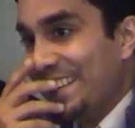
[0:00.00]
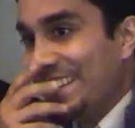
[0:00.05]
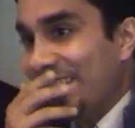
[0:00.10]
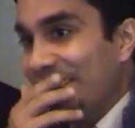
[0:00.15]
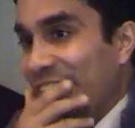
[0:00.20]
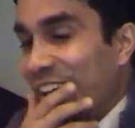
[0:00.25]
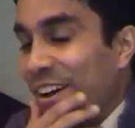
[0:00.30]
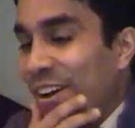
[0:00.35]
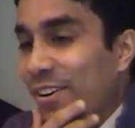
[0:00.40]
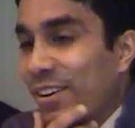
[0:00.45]

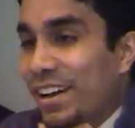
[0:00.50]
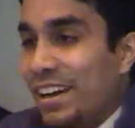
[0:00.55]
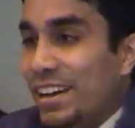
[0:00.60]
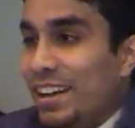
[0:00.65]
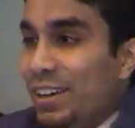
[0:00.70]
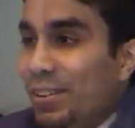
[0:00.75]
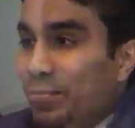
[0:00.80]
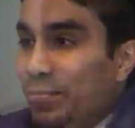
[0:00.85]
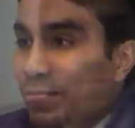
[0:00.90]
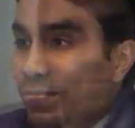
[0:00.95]

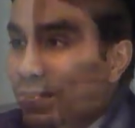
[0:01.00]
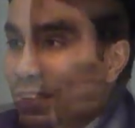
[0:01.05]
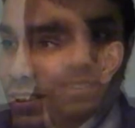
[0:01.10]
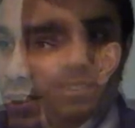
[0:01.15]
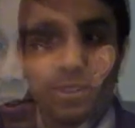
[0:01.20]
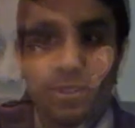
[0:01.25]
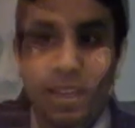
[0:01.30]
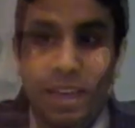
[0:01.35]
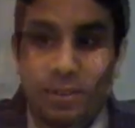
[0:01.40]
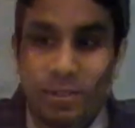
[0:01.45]
no.
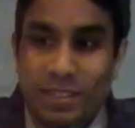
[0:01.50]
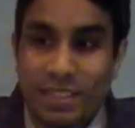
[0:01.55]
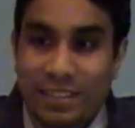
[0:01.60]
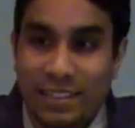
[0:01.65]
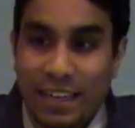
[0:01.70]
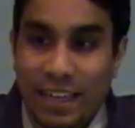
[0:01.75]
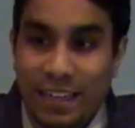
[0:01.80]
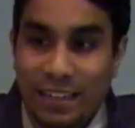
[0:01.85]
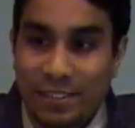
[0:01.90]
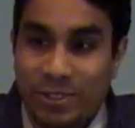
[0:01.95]
So that was a
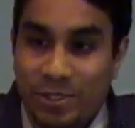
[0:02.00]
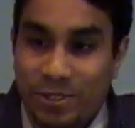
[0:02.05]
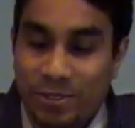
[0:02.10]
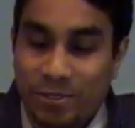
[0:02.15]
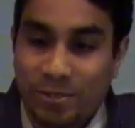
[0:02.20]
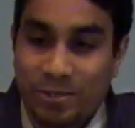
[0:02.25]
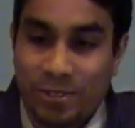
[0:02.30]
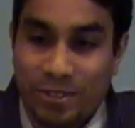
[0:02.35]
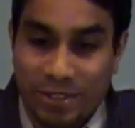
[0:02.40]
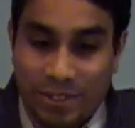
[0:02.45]
challenge
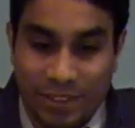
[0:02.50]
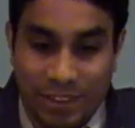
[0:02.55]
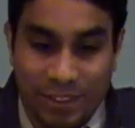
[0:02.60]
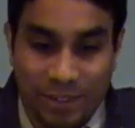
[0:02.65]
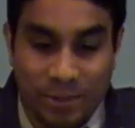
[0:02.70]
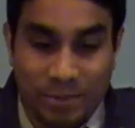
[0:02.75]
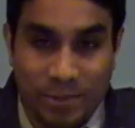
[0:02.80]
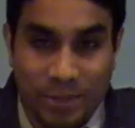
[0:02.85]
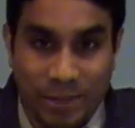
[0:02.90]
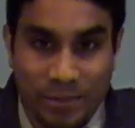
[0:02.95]
to turn the
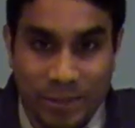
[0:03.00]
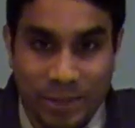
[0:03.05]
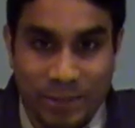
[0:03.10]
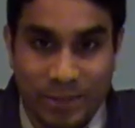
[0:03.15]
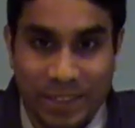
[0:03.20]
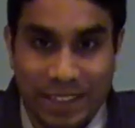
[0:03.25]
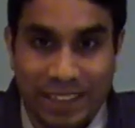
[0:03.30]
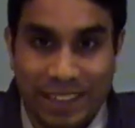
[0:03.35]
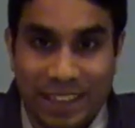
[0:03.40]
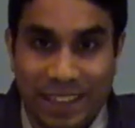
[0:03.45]
homecoming
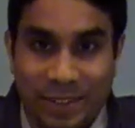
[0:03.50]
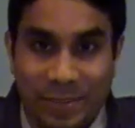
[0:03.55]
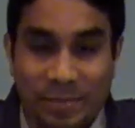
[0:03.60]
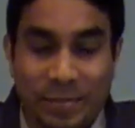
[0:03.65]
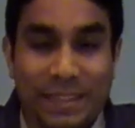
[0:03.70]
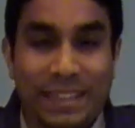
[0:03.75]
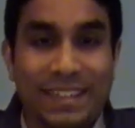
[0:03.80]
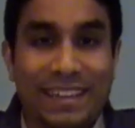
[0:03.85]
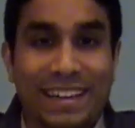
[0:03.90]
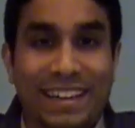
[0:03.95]
queen down,
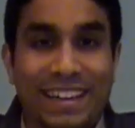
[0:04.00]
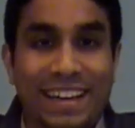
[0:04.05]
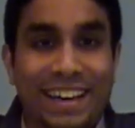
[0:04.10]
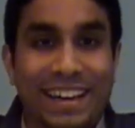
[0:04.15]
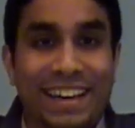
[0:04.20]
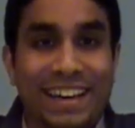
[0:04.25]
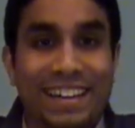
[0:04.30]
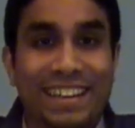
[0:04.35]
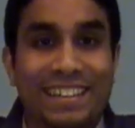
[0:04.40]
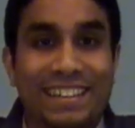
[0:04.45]
but
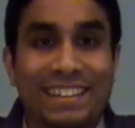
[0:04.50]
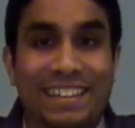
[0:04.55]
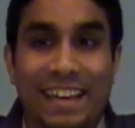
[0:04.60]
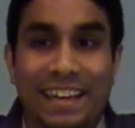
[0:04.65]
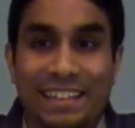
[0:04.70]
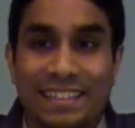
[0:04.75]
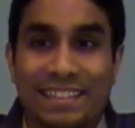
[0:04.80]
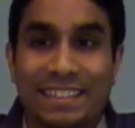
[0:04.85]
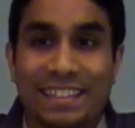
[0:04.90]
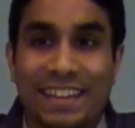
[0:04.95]

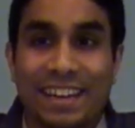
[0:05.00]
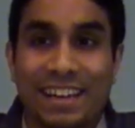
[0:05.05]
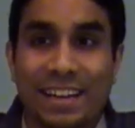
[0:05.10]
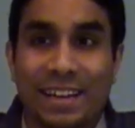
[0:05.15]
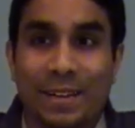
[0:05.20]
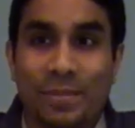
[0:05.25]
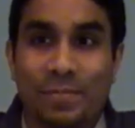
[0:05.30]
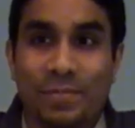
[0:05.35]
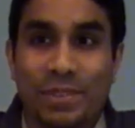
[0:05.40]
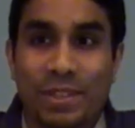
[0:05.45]
yes,
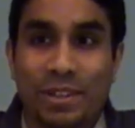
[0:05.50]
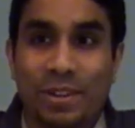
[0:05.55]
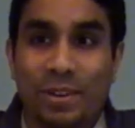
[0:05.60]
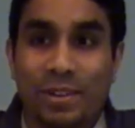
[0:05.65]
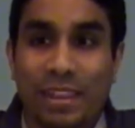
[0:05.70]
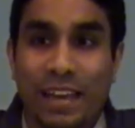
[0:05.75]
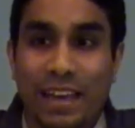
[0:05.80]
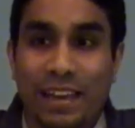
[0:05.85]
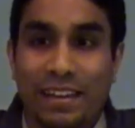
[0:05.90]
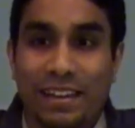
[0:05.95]
you know
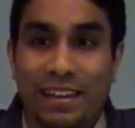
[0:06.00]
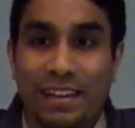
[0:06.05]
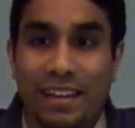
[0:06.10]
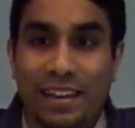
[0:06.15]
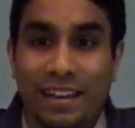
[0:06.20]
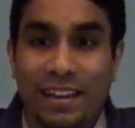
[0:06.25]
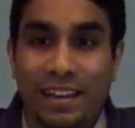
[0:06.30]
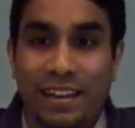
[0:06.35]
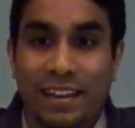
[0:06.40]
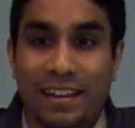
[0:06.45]
that
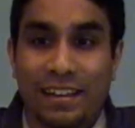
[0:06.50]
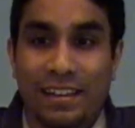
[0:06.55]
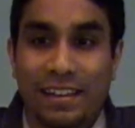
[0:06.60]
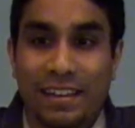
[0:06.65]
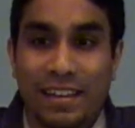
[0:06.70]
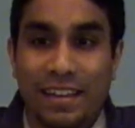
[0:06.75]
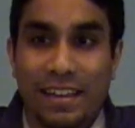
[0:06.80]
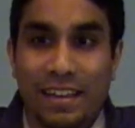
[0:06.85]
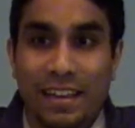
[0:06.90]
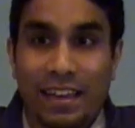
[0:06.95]

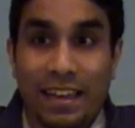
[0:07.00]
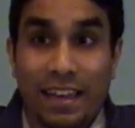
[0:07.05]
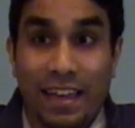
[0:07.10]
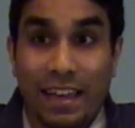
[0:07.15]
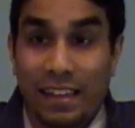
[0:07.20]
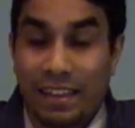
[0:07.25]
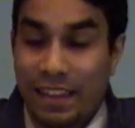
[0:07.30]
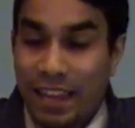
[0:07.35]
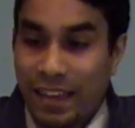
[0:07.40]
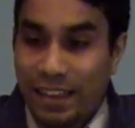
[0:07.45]

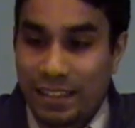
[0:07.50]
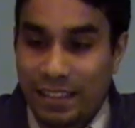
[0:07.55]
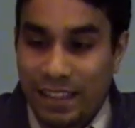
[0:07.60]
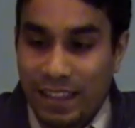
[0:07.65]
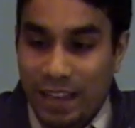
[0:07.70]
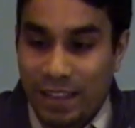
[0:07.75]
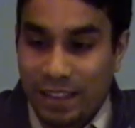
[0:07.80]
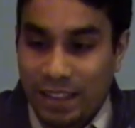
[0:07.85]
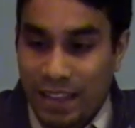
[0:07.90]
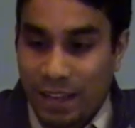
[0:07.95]

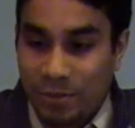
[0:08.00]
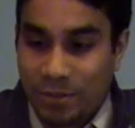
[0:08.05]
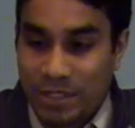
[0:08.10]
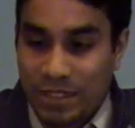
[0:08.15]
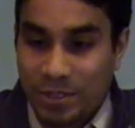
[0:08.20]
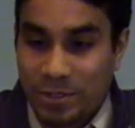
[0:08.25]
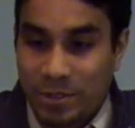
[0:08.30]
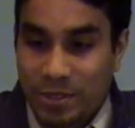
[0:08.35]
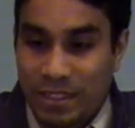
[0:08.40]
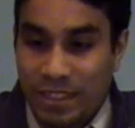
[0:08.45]
was
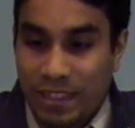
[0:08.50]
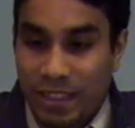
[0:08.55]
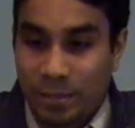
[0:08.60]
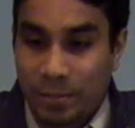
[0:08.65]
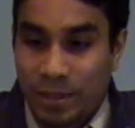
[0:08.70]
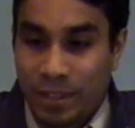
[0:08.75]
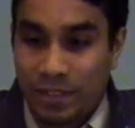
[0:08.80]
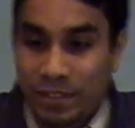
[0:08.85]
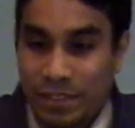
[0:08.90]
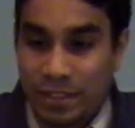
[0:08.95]
interesting. I
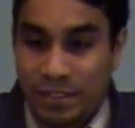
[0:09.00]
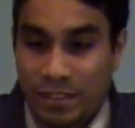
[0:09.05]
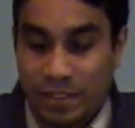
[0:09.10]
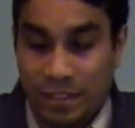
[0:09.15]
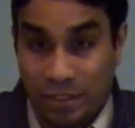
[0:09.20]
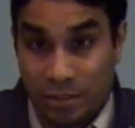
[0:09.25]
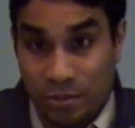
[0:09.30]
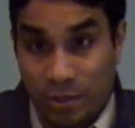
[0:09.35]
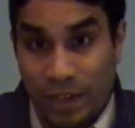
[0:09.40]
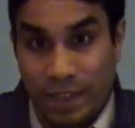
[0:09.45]
mean, just
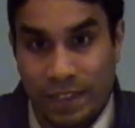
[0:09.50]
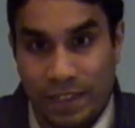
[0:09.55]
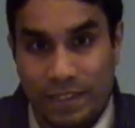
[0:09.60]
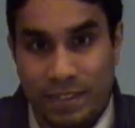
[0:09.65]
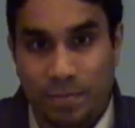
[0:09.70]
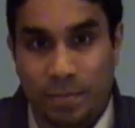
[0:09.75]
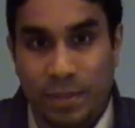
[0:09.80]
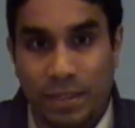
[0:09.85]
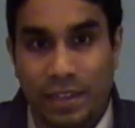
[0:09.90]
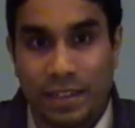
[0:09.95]
to try to
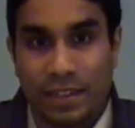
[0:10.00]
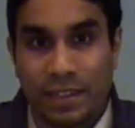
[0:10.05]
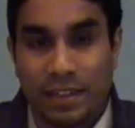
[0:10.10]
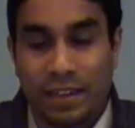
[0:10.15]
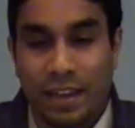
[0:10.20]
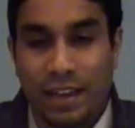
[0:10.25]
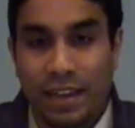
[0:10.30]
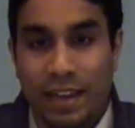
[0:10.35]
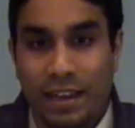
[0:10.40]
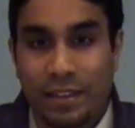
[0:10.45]

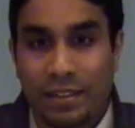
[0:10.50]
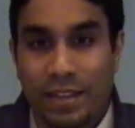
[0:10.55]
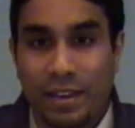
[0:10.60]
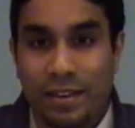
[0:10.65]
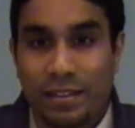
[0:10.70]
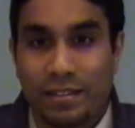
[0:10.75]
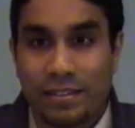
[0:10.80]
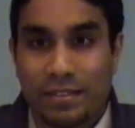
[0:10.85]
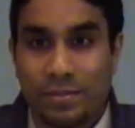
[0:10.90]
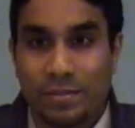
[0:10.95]
explain how
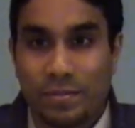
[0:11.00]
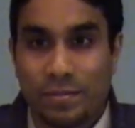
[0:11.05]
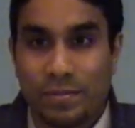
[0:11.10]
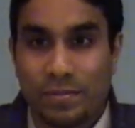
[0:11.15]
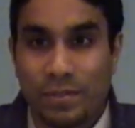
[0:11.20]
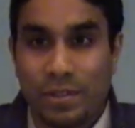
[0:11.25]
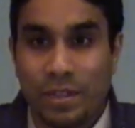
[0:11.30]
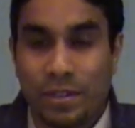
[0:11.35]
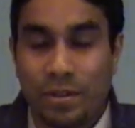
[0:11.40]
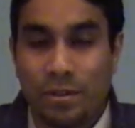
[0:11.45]
that,
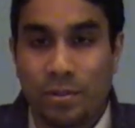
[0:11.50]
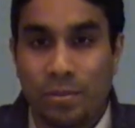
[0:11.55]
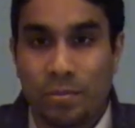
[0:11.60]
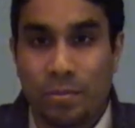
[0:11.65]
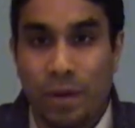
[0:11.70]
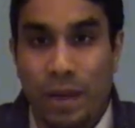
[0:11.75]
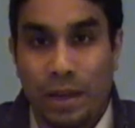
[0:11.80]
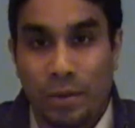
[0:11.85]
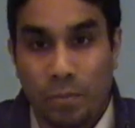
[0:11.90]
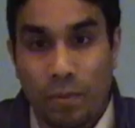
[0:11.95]
you know,
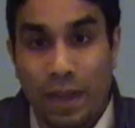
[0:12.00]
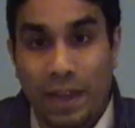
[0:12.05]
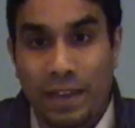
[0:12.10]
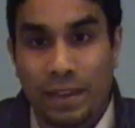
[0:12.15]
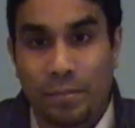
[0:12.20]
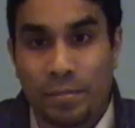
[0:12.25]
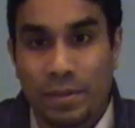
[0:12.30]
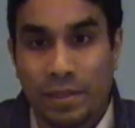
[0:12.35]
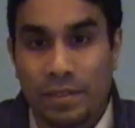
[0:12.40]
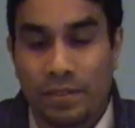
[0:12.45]
why
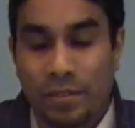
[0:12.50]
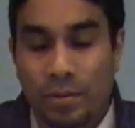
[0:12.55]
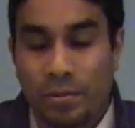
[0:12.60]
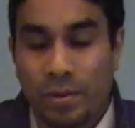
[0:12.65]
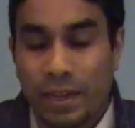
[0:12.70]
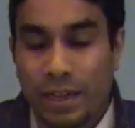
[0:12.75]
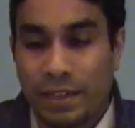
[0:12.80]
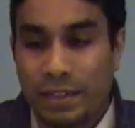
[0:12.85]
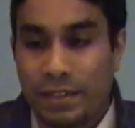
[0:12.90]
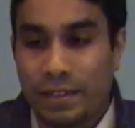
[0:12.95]
I believed the
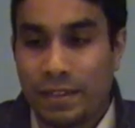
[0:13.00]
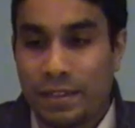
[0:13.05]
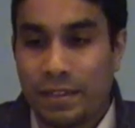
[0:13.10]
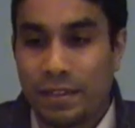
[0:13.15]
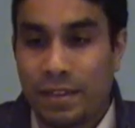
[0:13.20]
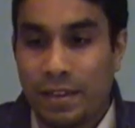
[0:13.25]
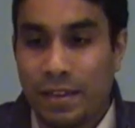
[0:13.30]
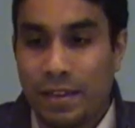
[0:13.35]
way I did.